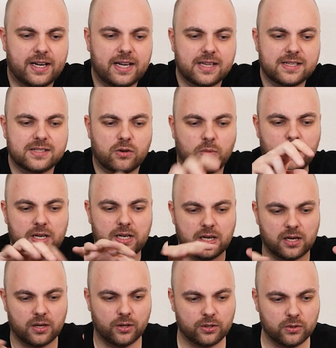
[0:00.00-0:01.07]
and he has so many
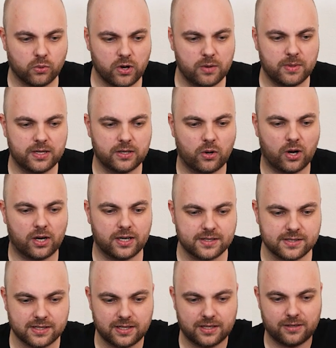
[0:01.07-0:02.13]
little gribbly
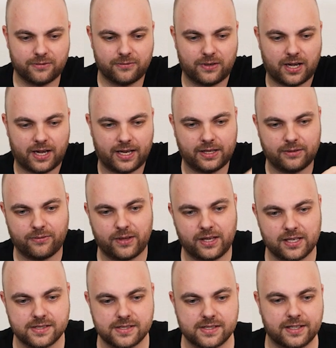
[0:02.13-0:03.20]
nurglings and little flying
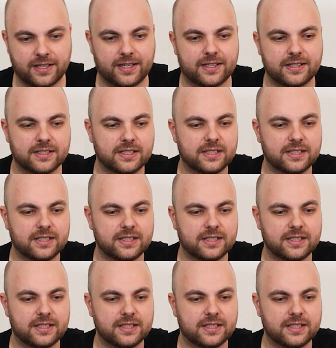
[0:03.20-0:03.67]
things there.